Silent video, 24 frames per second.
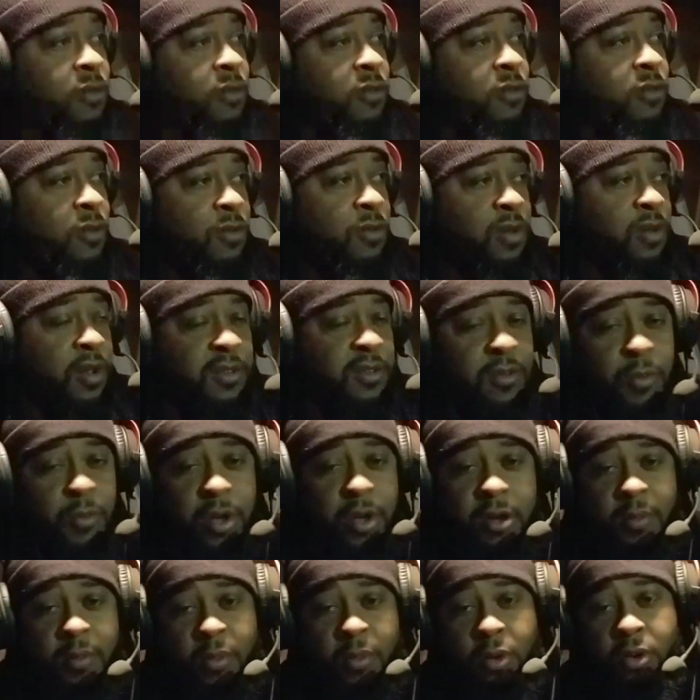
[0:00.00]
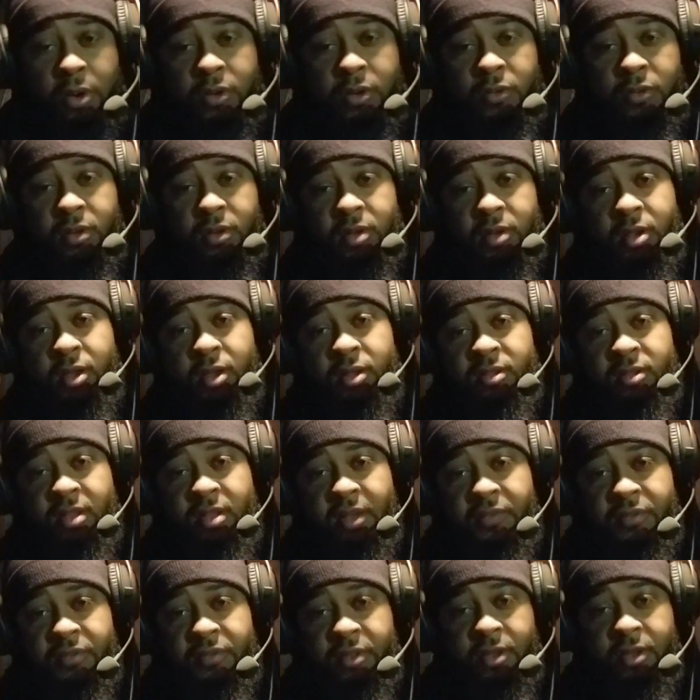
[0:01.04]
So next time I come on, you can
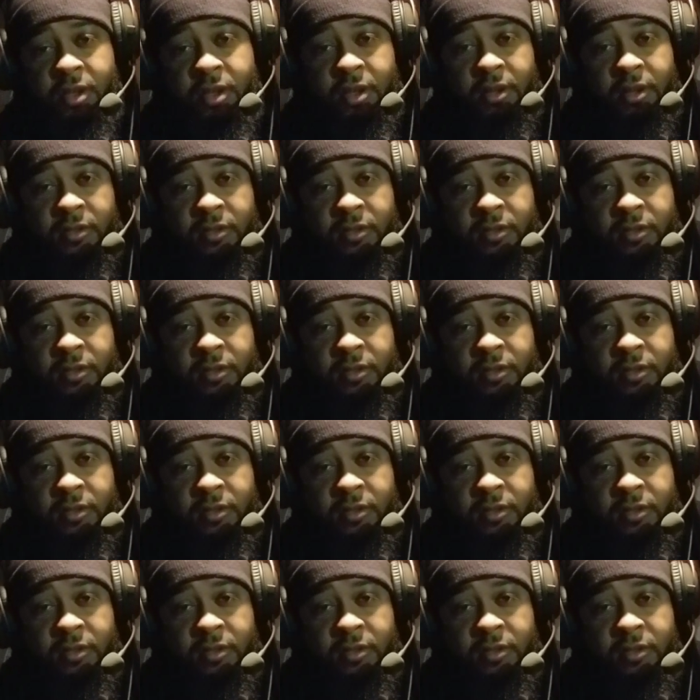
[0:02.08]
definitely